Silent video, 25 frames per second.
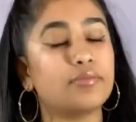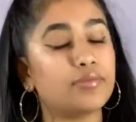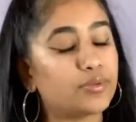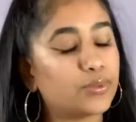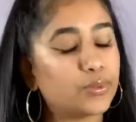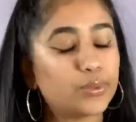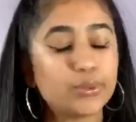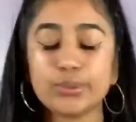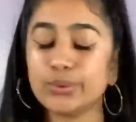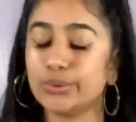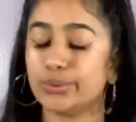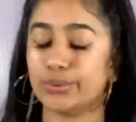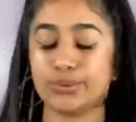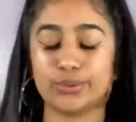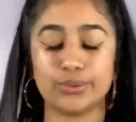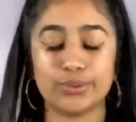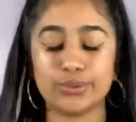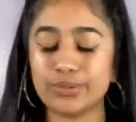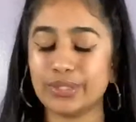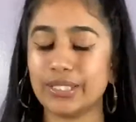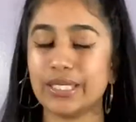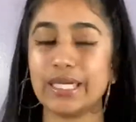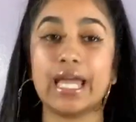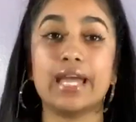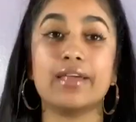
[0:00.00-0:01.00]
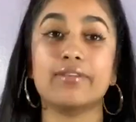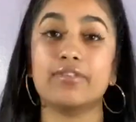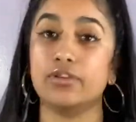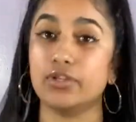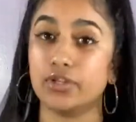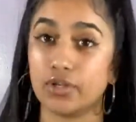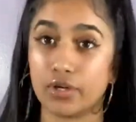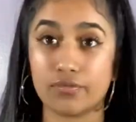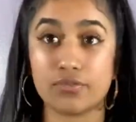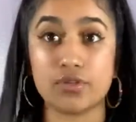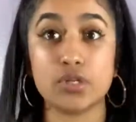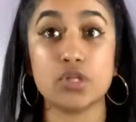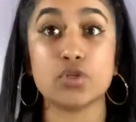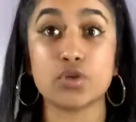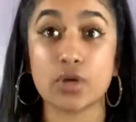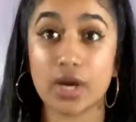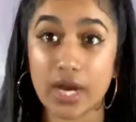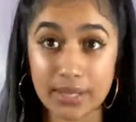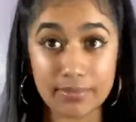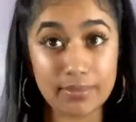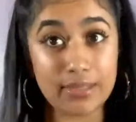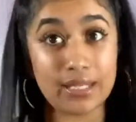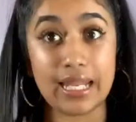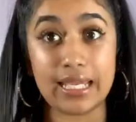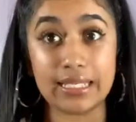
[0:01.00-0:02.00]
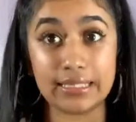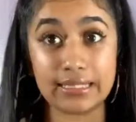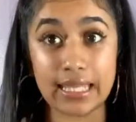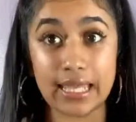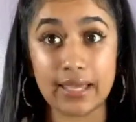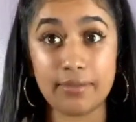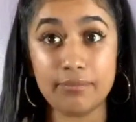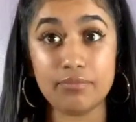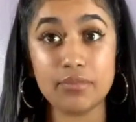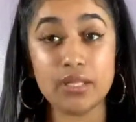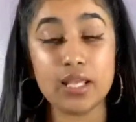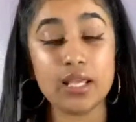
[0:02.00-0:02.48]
ooh, he had the nerve to try me like that.